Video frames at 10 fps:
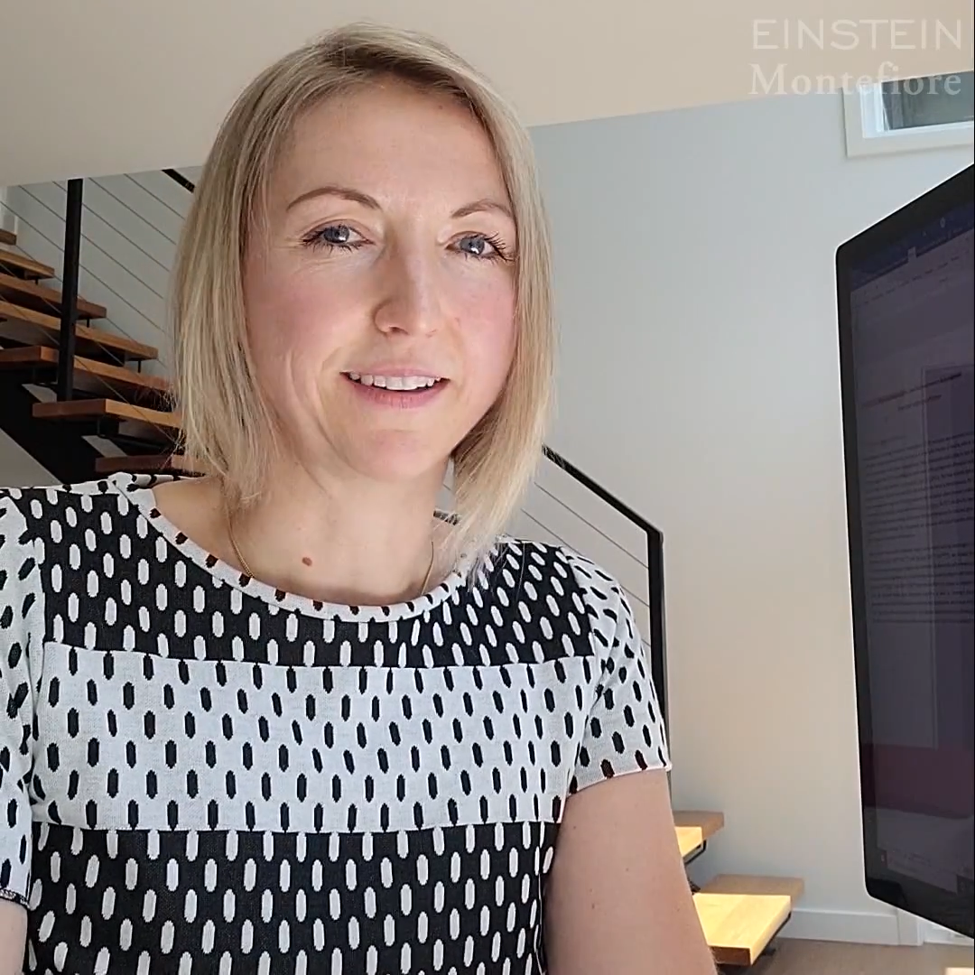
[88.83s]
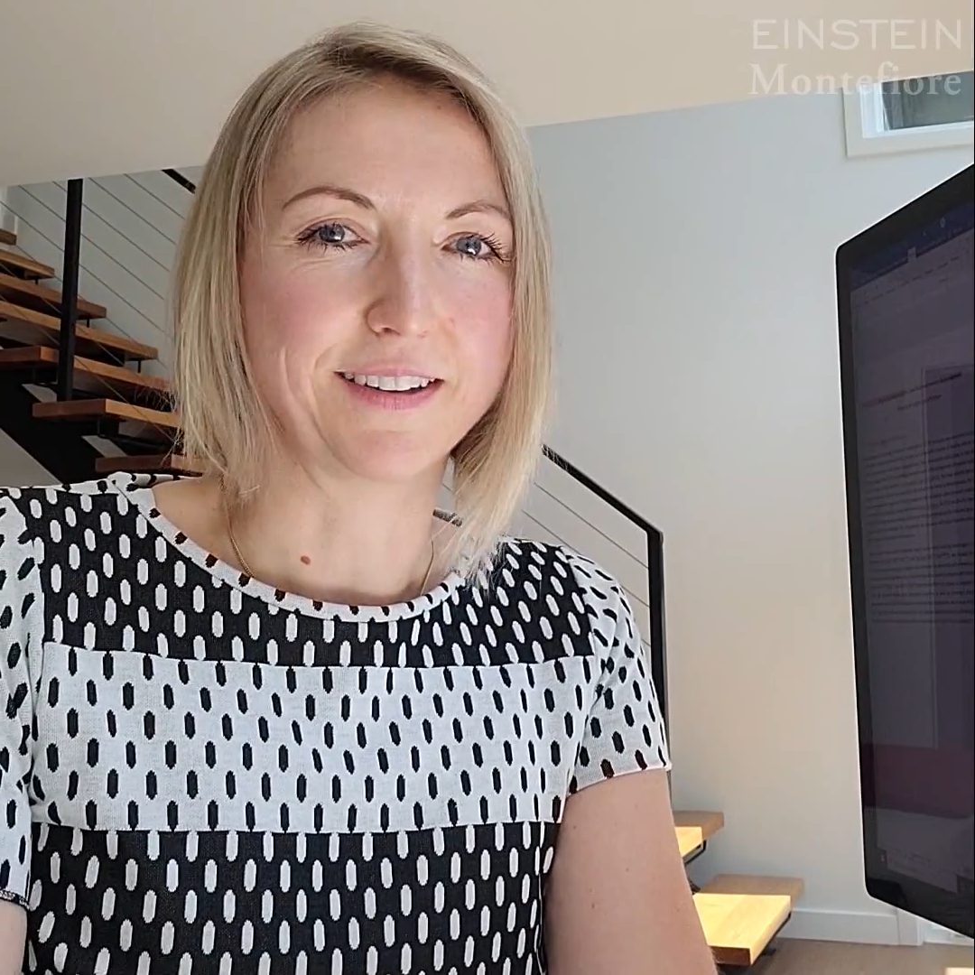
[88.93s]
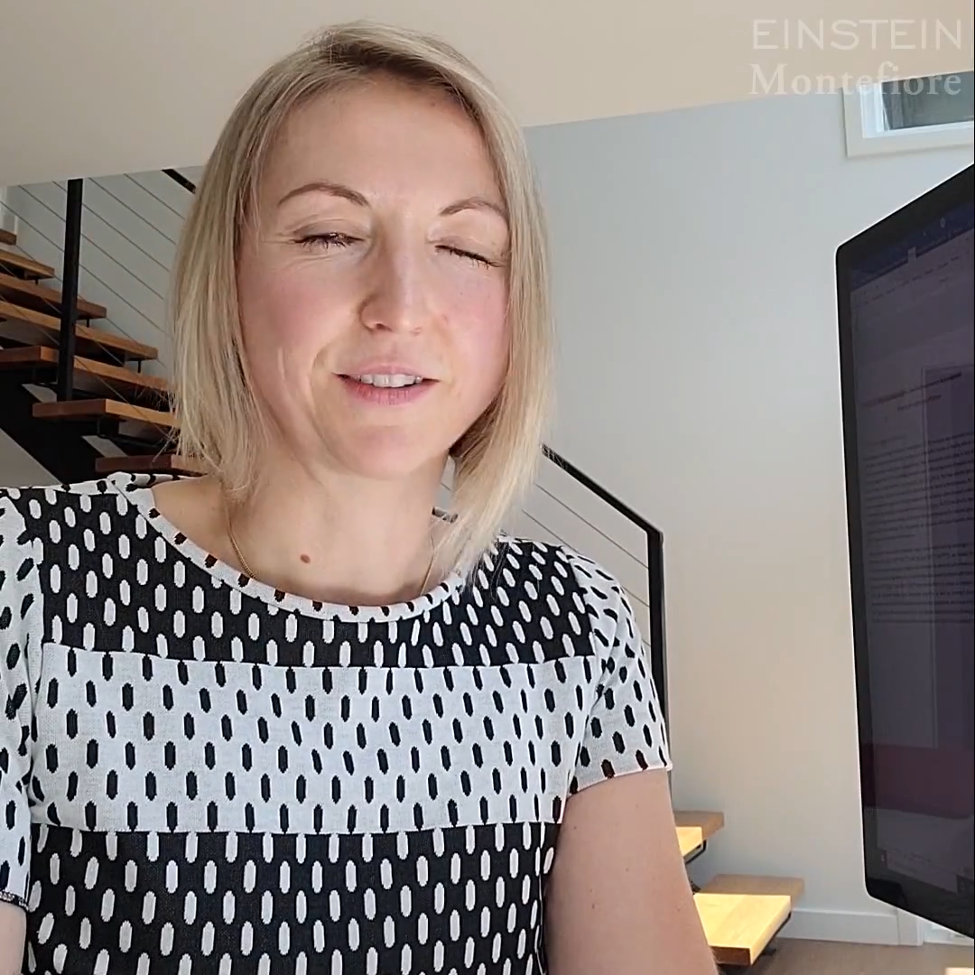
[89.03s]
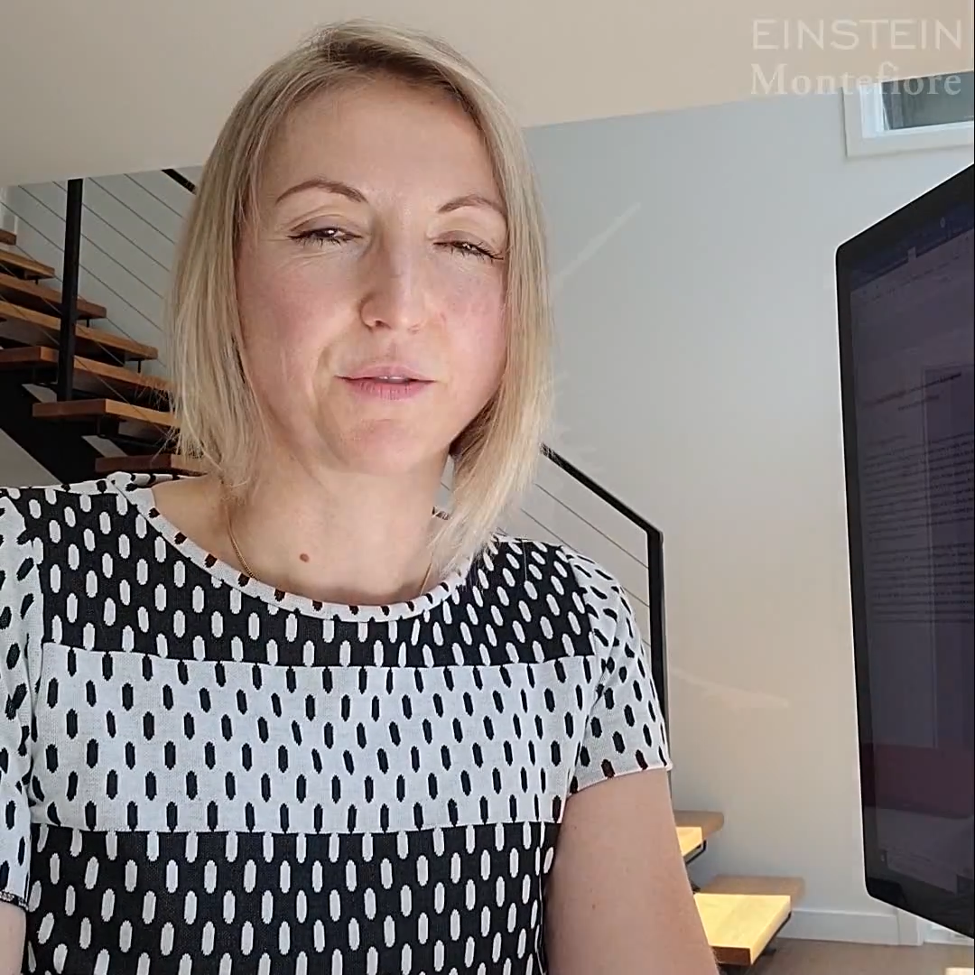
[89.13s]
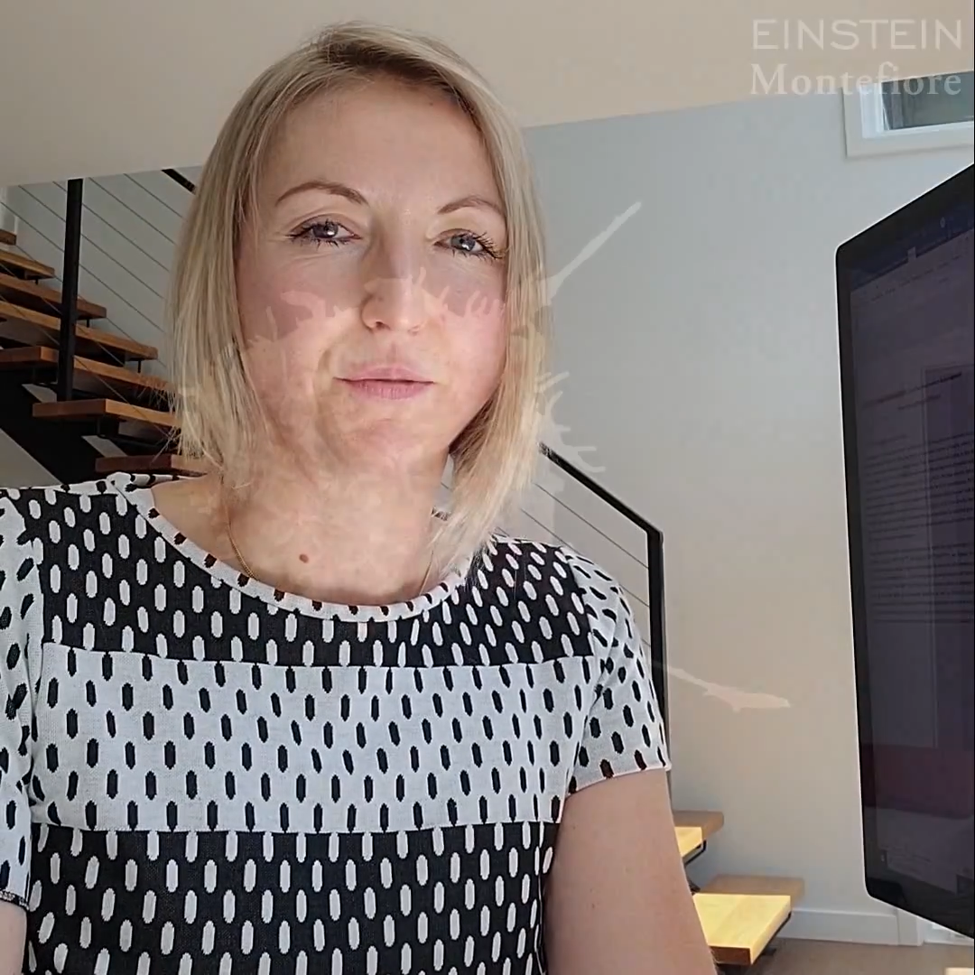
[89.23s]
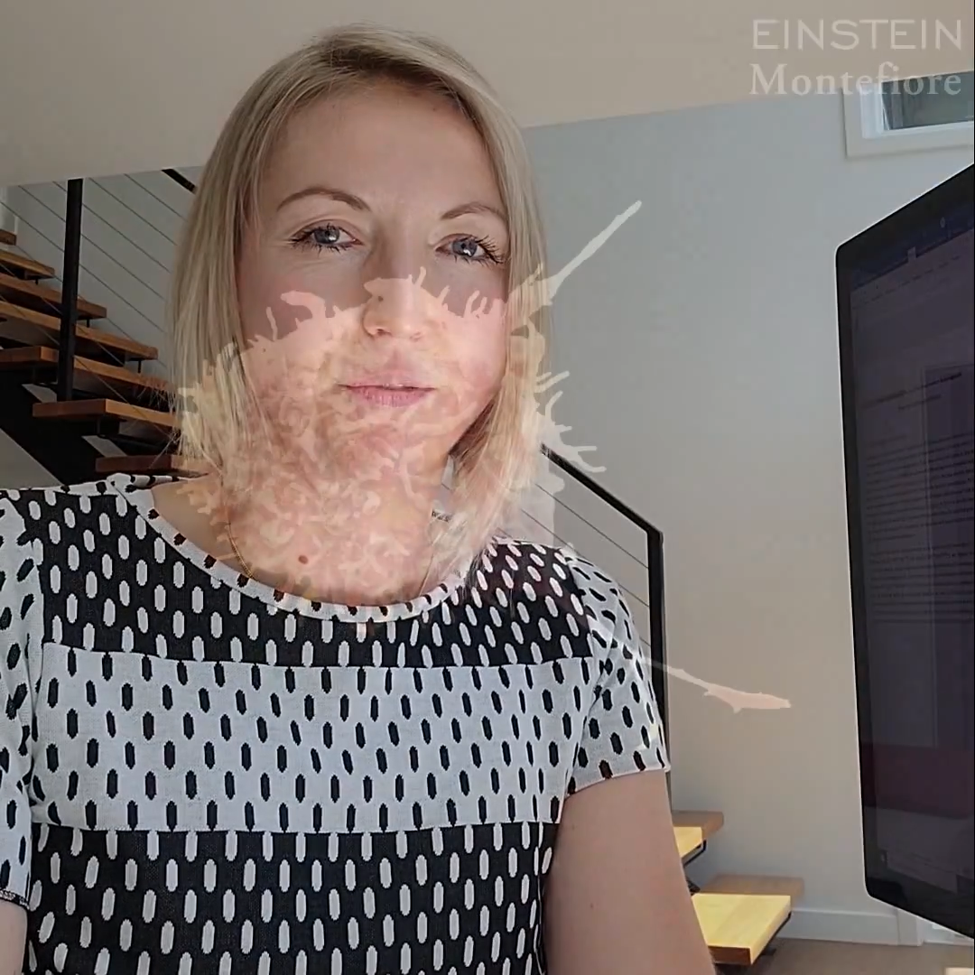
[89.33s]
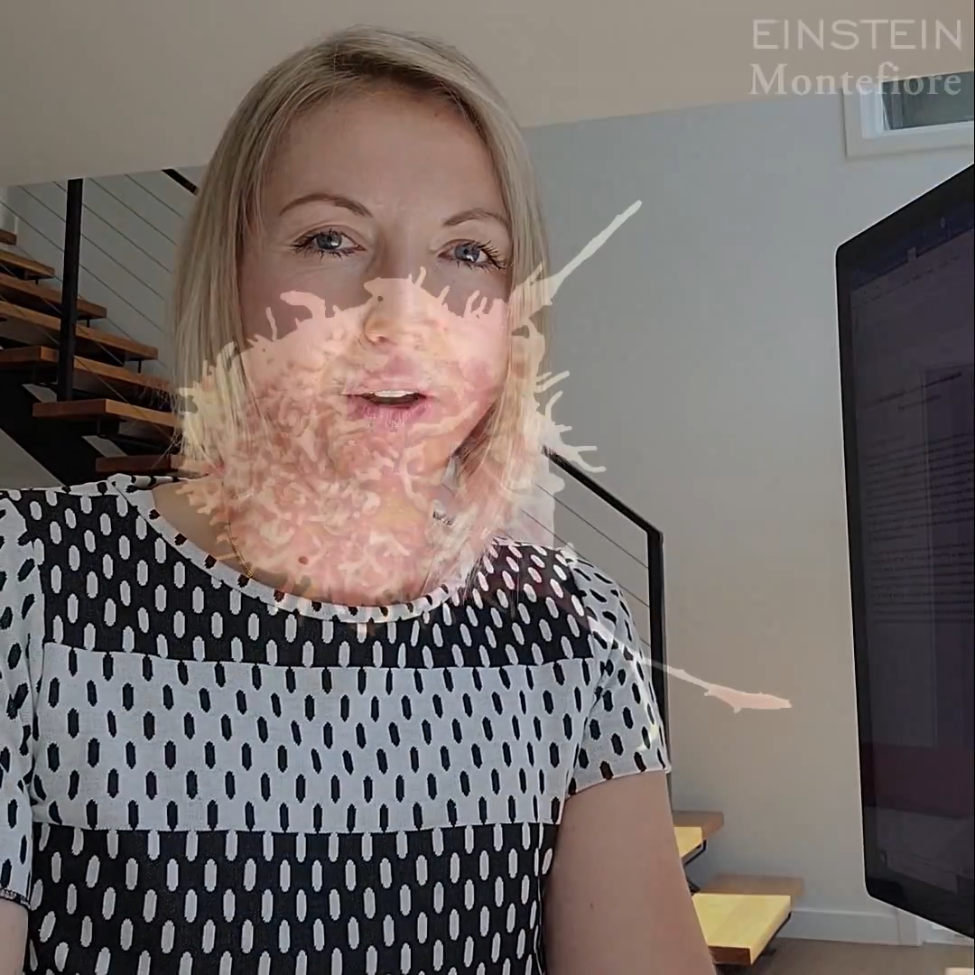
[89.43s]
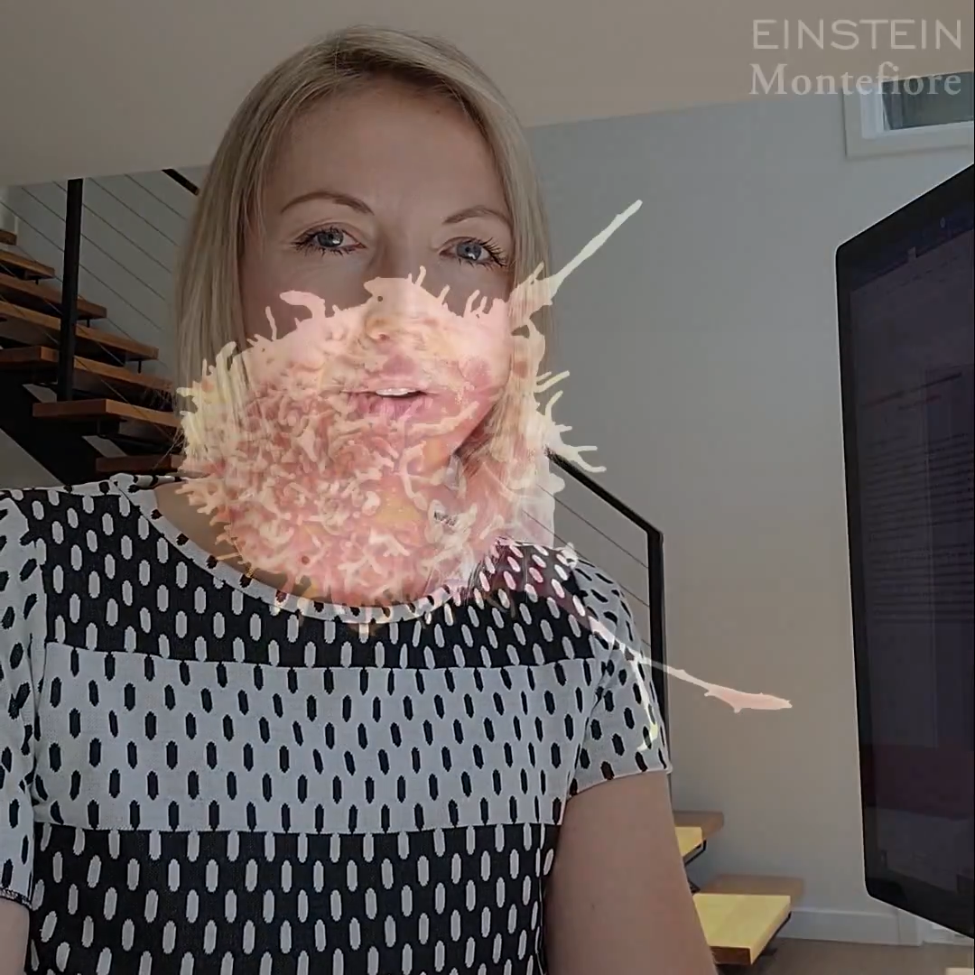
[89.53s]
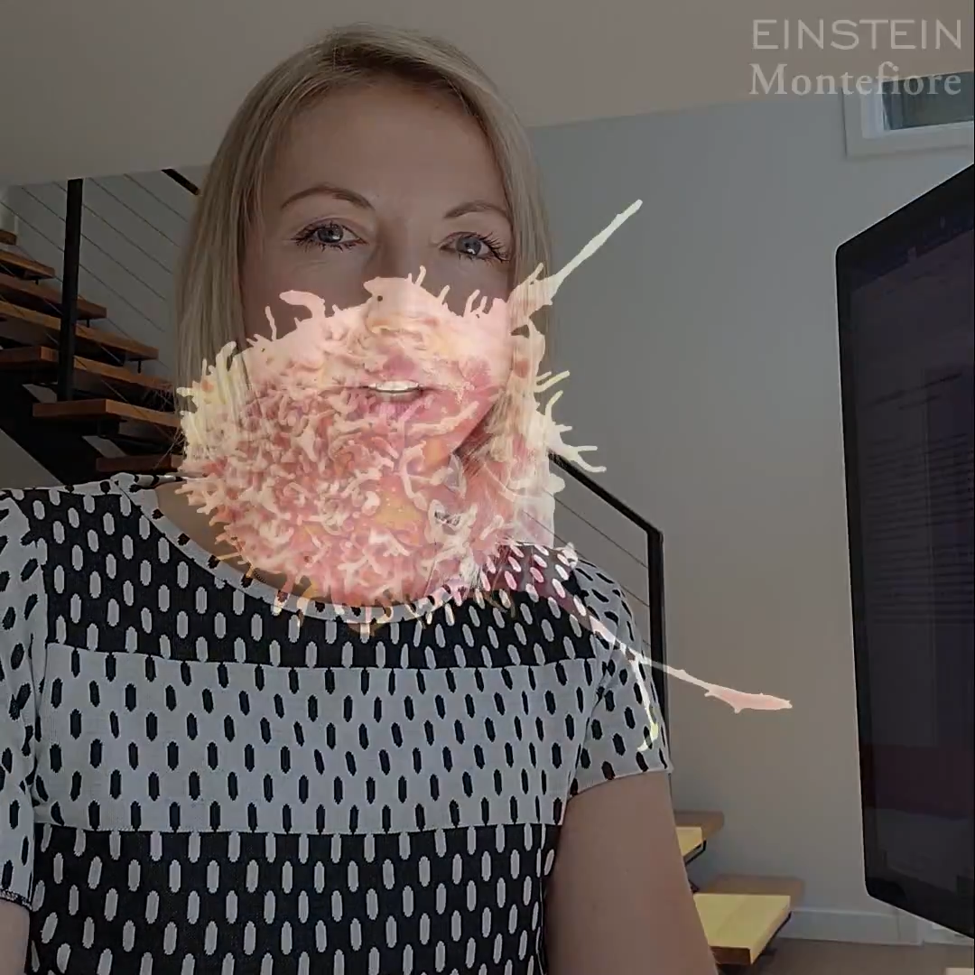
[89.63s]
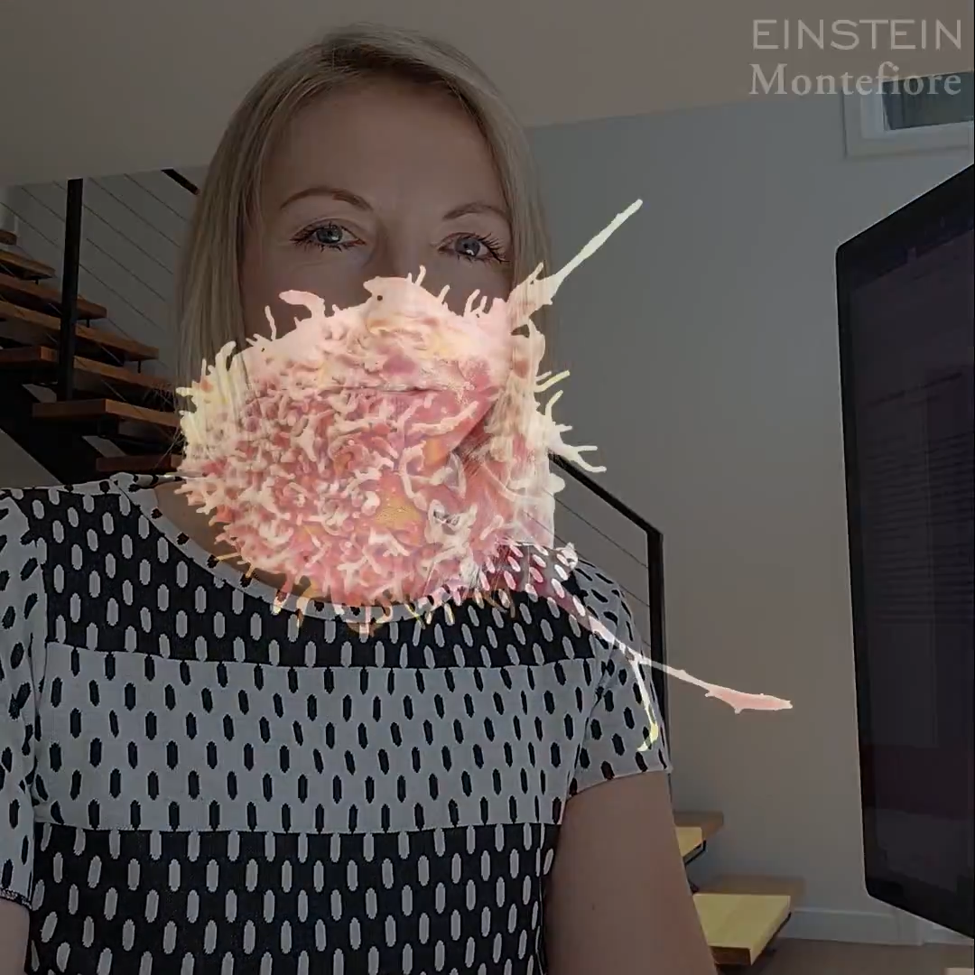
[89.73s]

this very